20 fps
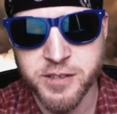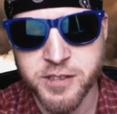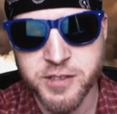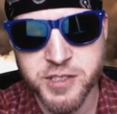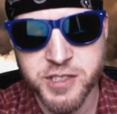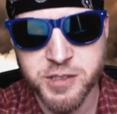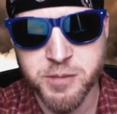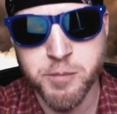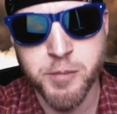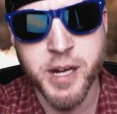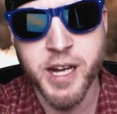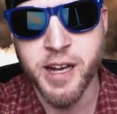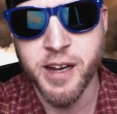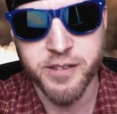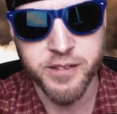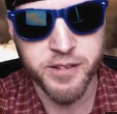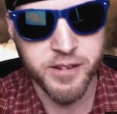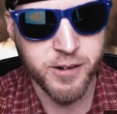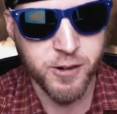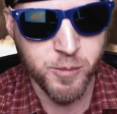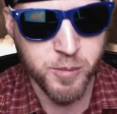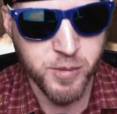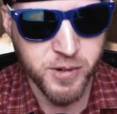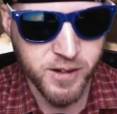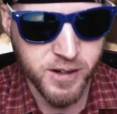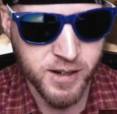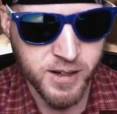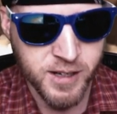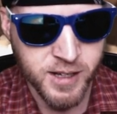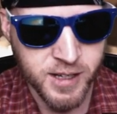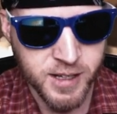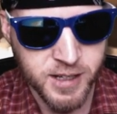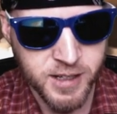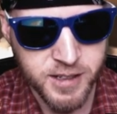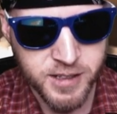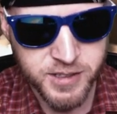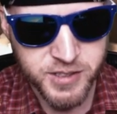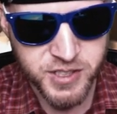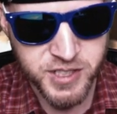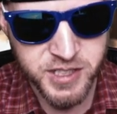There's some math here, but
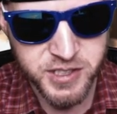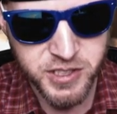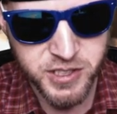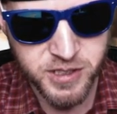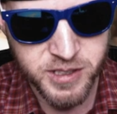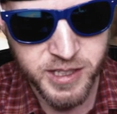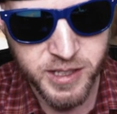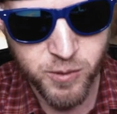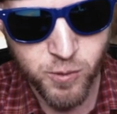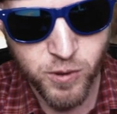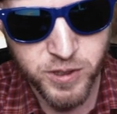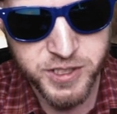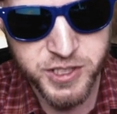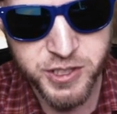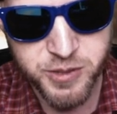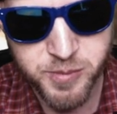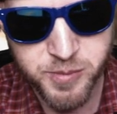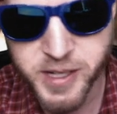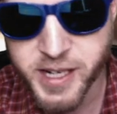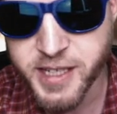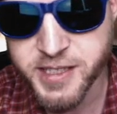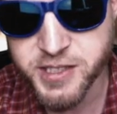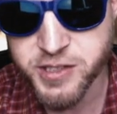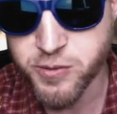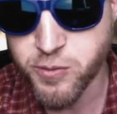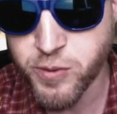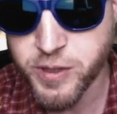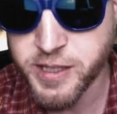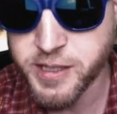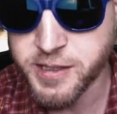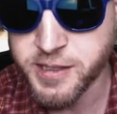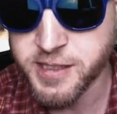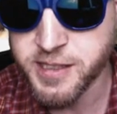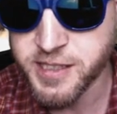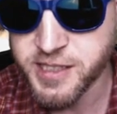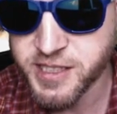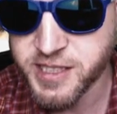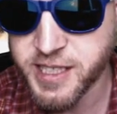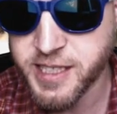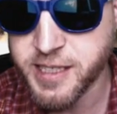essentially once you pass the written
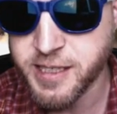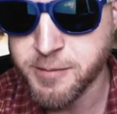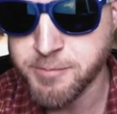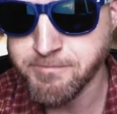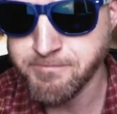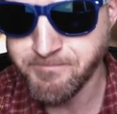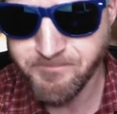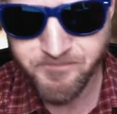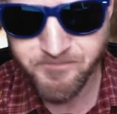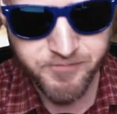exam,